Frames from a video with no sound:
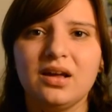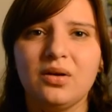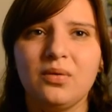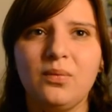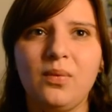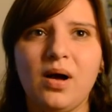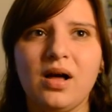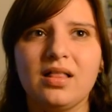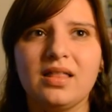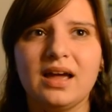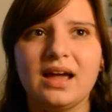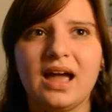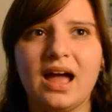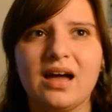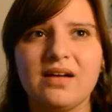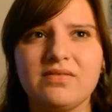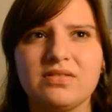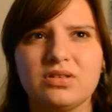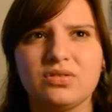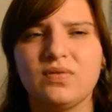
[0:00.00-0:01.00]
while I
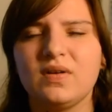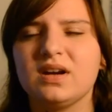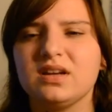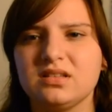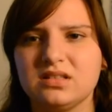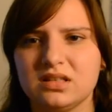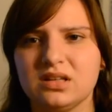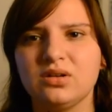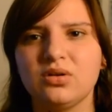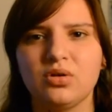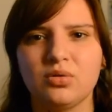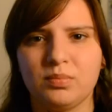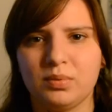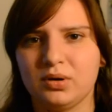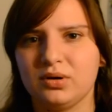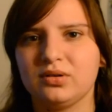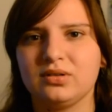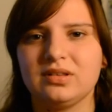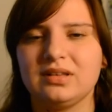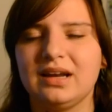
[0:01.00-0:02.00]
have this very cynical
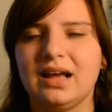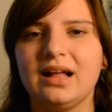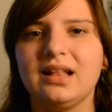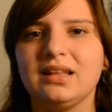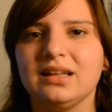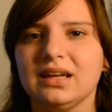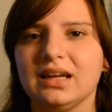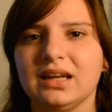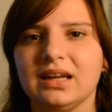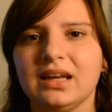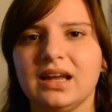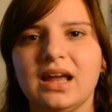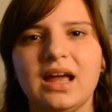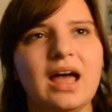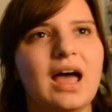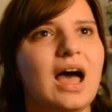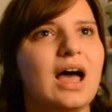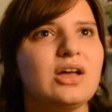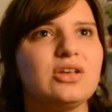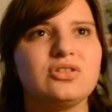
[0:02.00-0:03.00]
personality,
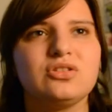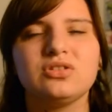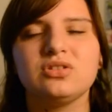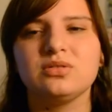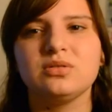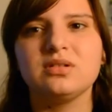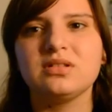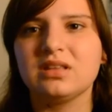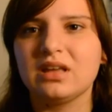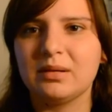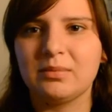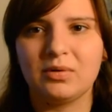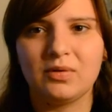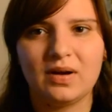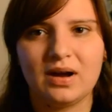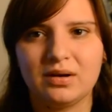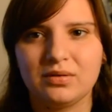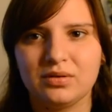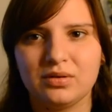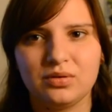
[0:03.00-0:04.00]
as soon as I'm
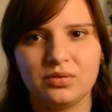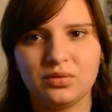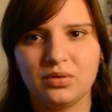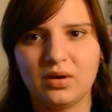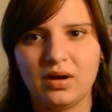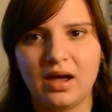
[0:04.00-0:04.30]
around